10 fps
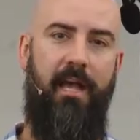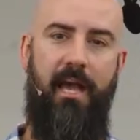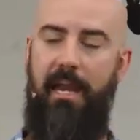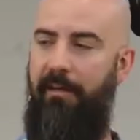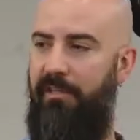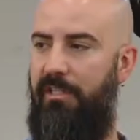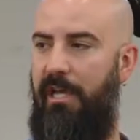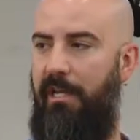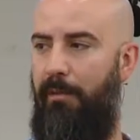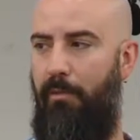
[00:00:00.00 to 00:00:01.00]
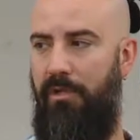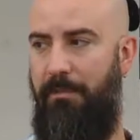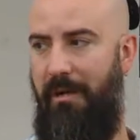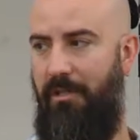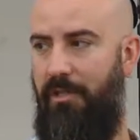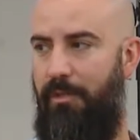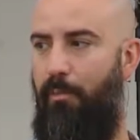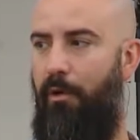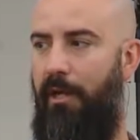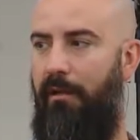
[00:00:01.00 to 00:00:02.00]
and have a slightly more spacious
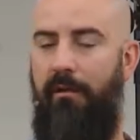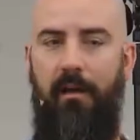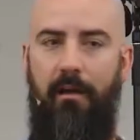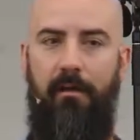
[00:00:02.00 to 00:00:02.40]
morning uh,